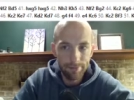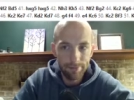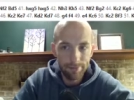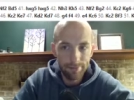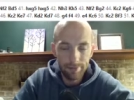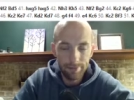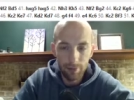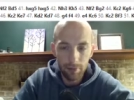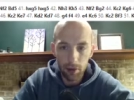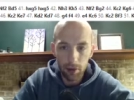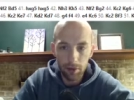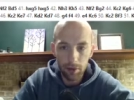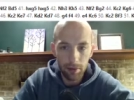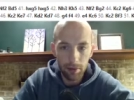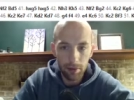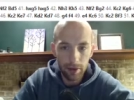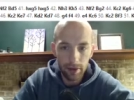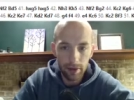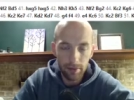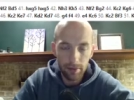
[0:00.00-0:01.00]
opponent
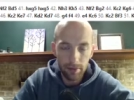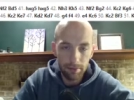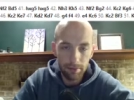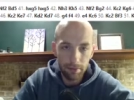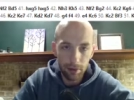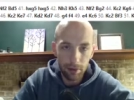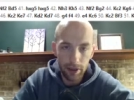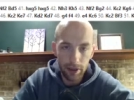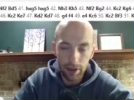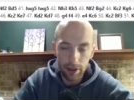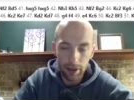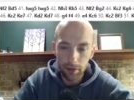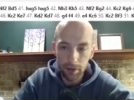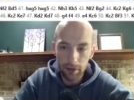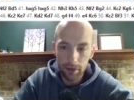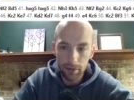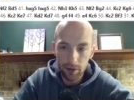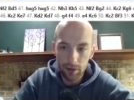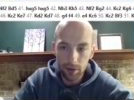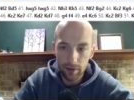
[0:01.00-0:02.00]
played a pretty human
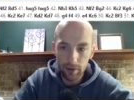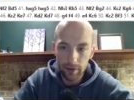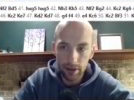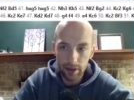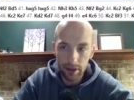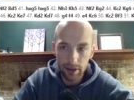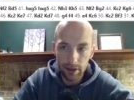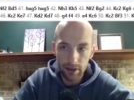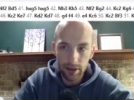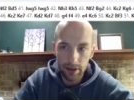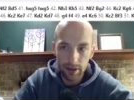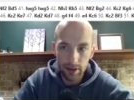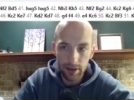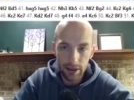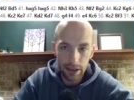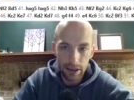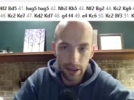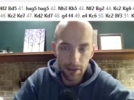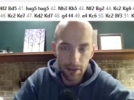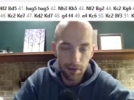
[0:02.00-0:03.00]
move, and it turns
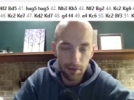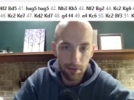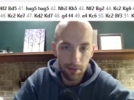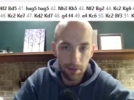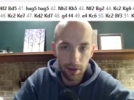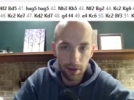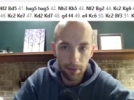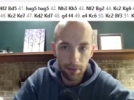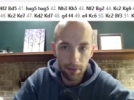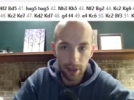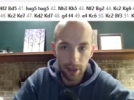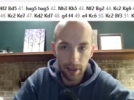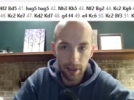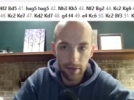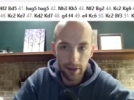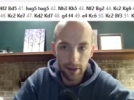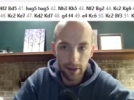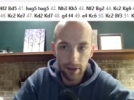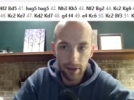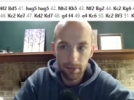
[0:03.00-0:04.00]
out to be pretty bad for
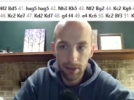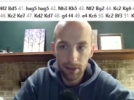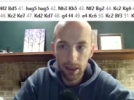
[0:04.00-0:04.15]
them.